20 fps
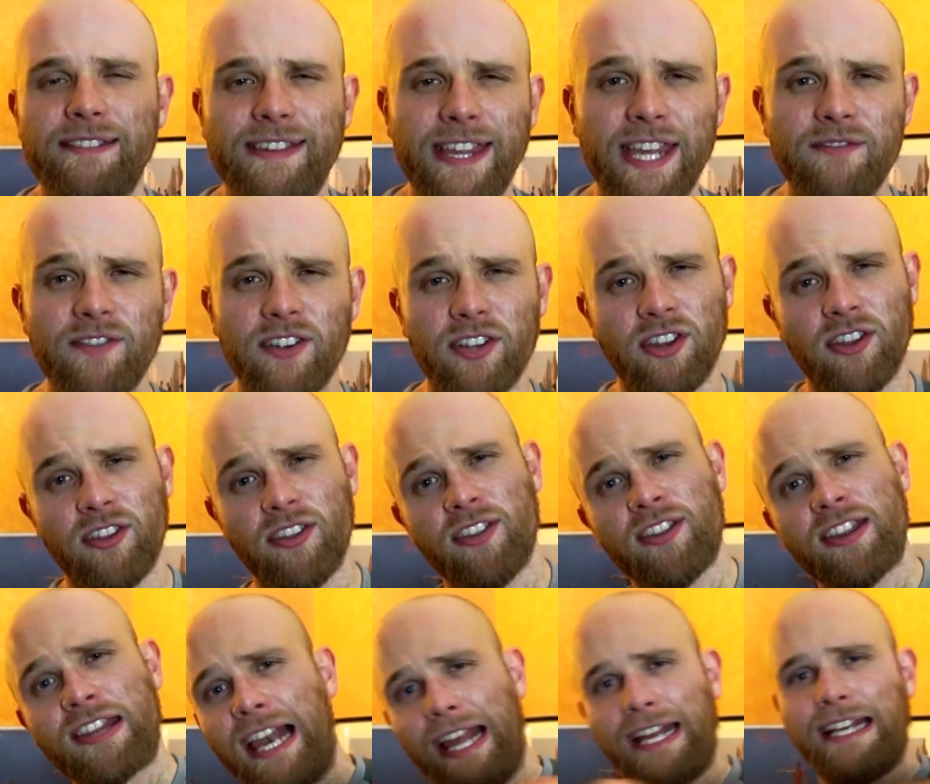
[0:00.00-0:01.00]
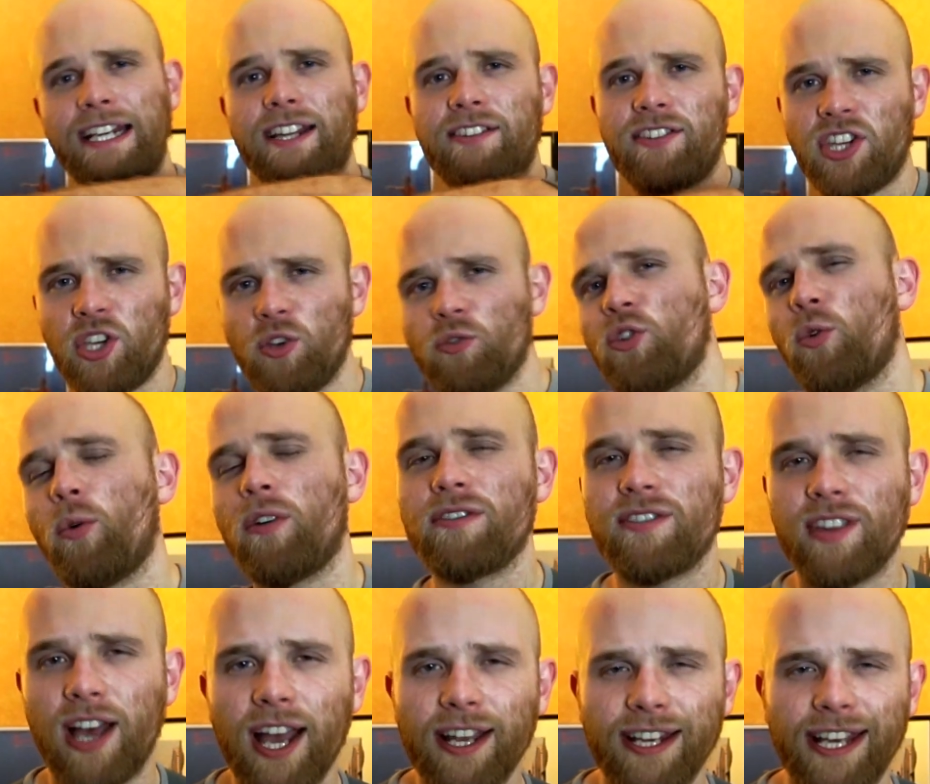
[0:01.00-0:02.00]
is even slightly skewed to one
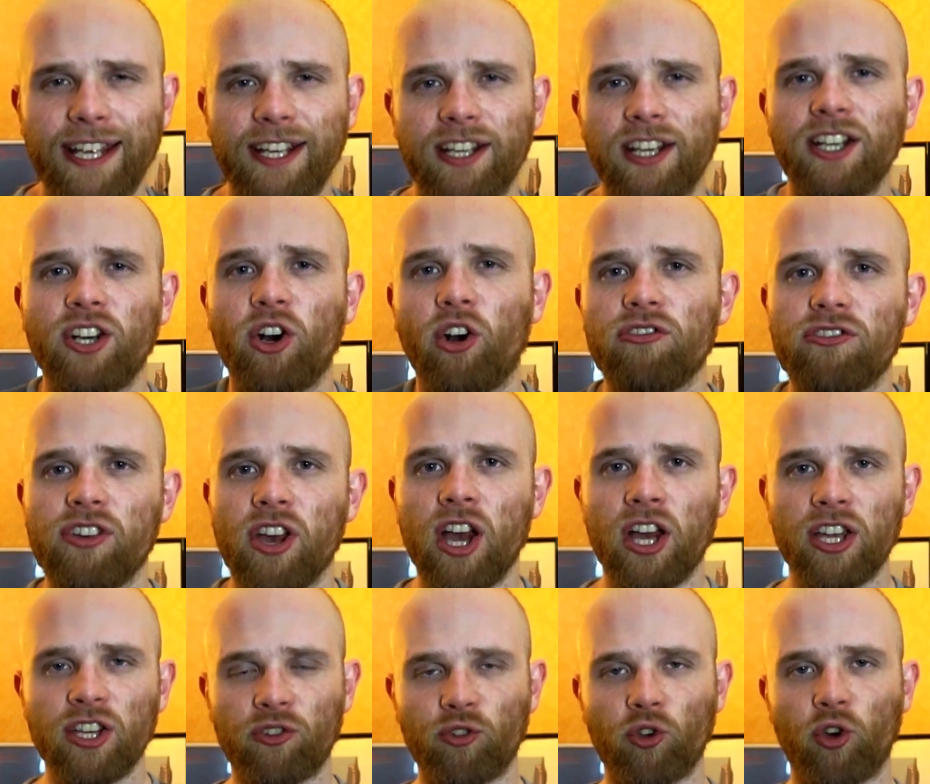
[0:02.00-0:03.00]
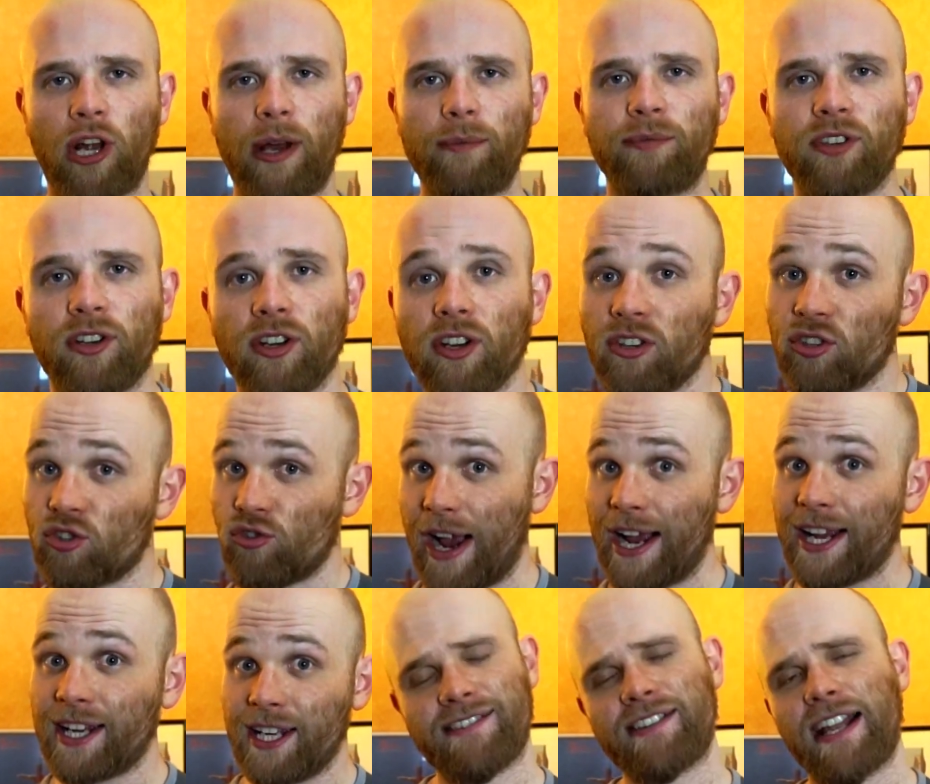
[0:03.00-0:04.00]
side, it can cause your tone arm to
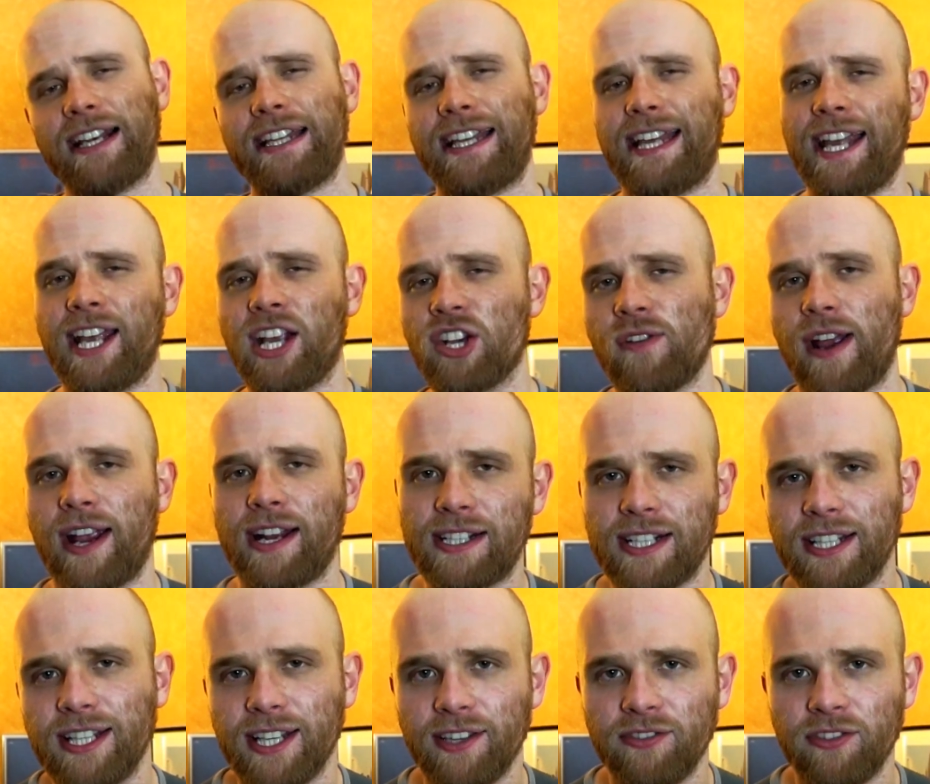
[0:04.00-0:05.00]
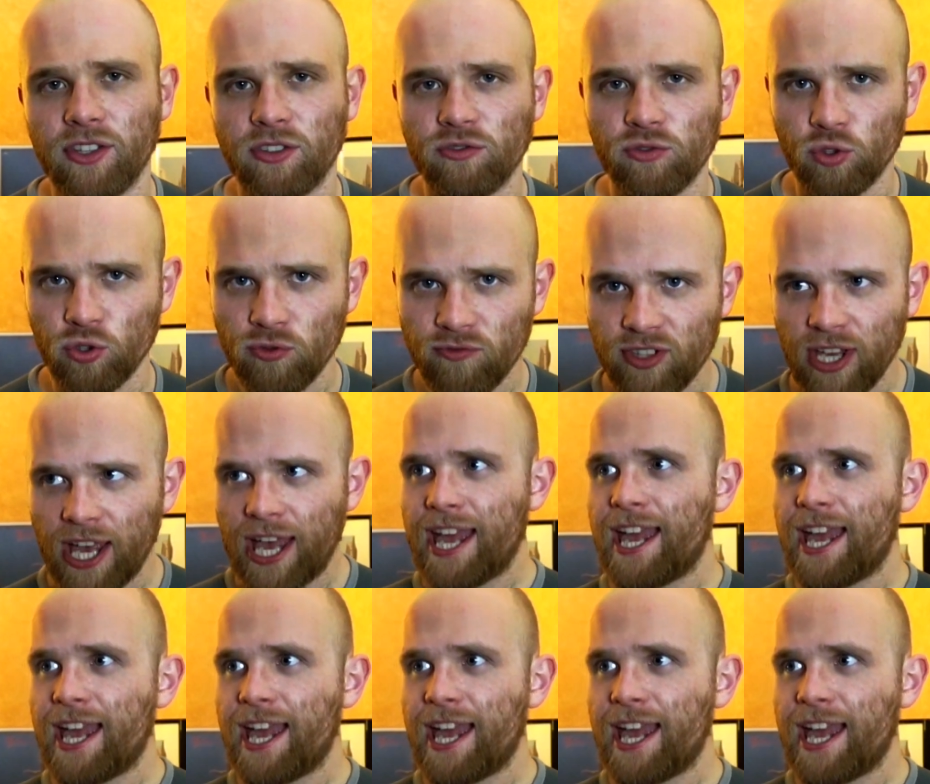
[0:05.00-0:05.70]
track slightly incorrectly in the grooves.